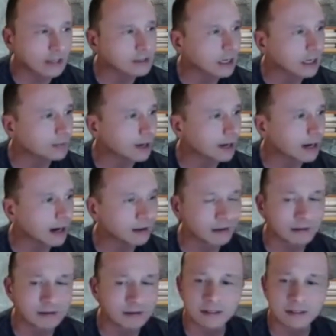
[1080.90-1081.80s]

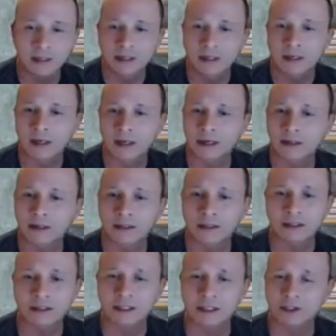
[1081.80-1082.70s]
anti-patterns,
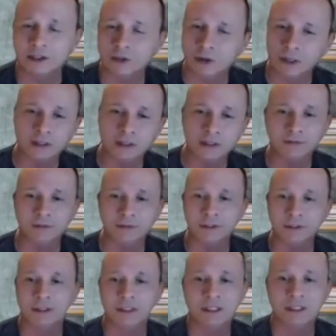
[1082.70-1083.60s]
things like join
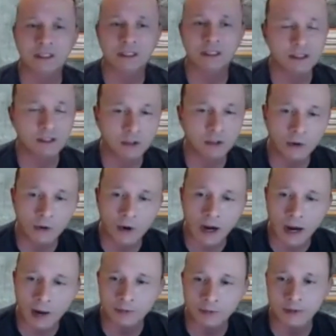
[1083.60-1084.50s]
inefficiencies, slow
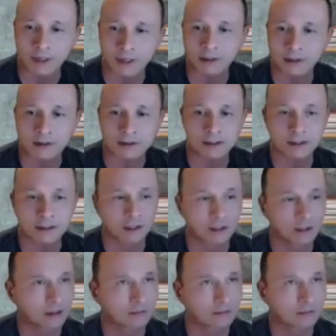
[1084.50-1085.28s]
operators,